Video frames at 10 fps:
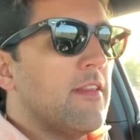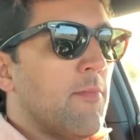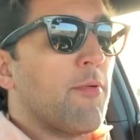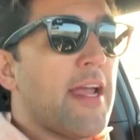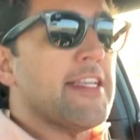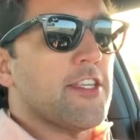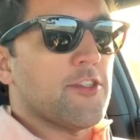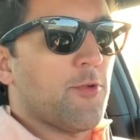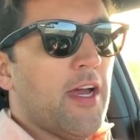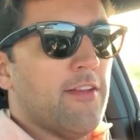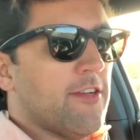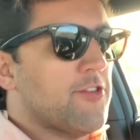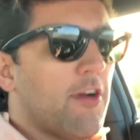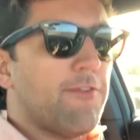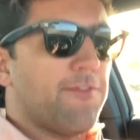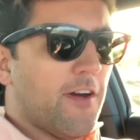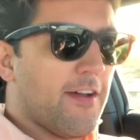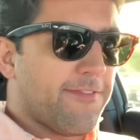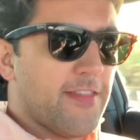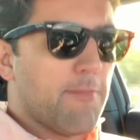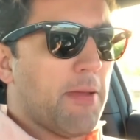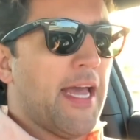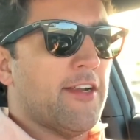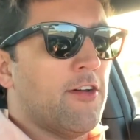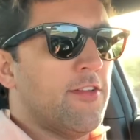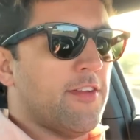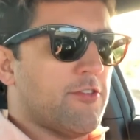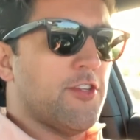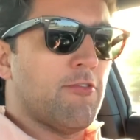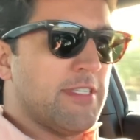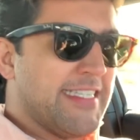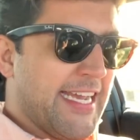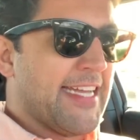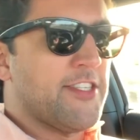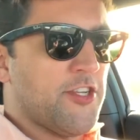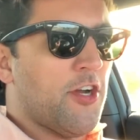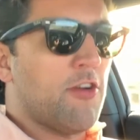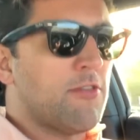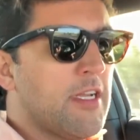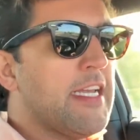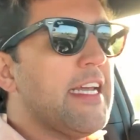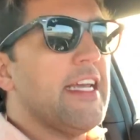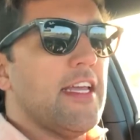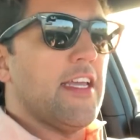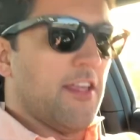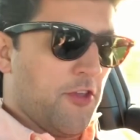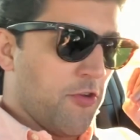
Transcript: The brakes as well. There's no fluff in the pedal. There's no dead zone.